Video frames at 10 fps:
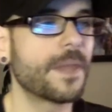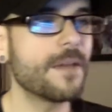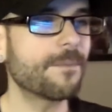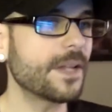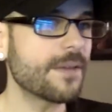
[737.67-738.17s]

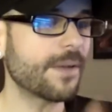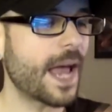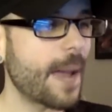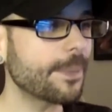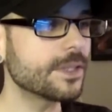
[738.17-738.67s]
If it, if it
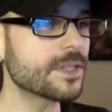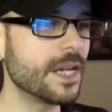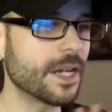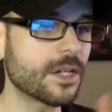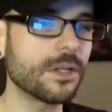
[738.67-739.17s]
happens
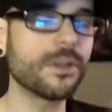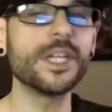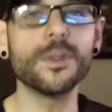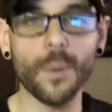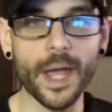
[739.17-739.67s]
in a
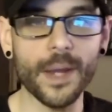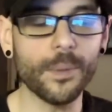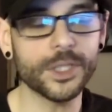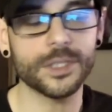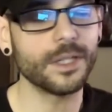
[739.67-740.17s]
clean way,
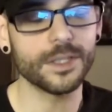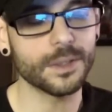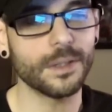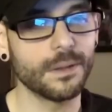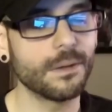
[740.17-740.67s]
which is
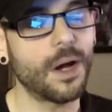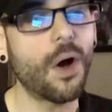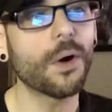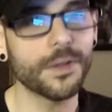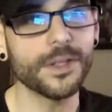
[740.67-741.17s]
a
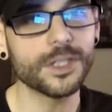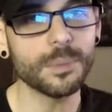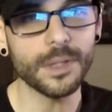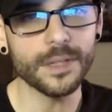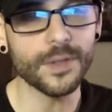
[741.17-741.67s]
hard thing to
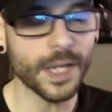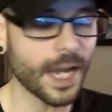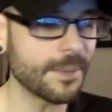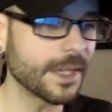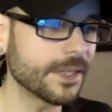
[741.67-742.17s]
believe in the
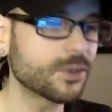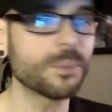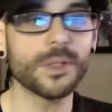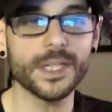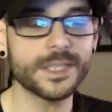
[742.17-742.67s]
gaming industry,
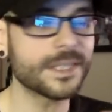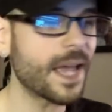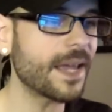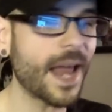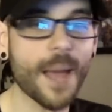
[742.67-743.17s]
but let's
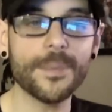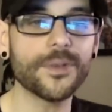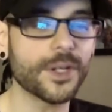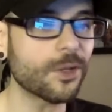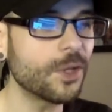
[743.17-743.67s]
say it happens
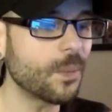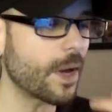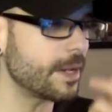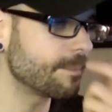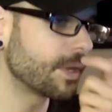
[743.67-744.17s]
in a clean
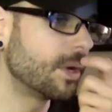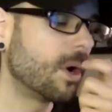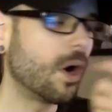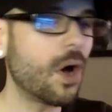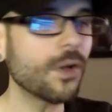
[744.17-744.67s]
way,
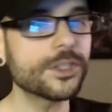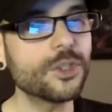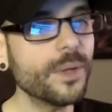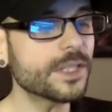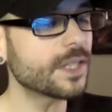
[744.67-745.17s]
all it's
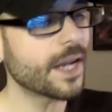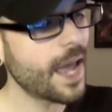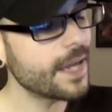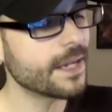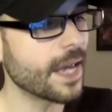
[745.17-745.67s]
doing is saying,
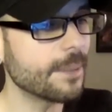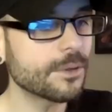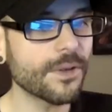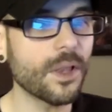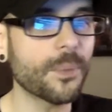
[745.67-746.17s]
hey, game
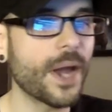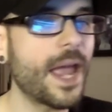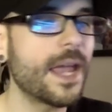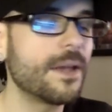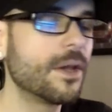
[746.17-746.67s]
developer
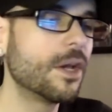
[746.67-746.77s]
A,